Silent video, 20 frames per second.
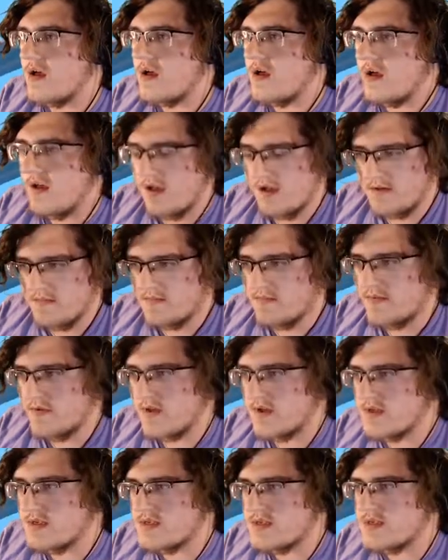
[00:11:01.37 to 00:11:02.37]
at
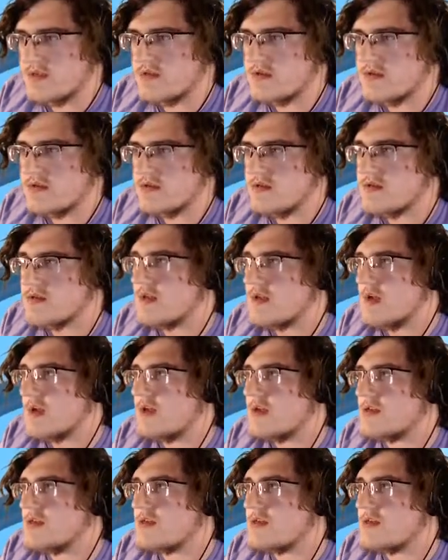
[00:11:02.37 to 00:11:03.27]
plus six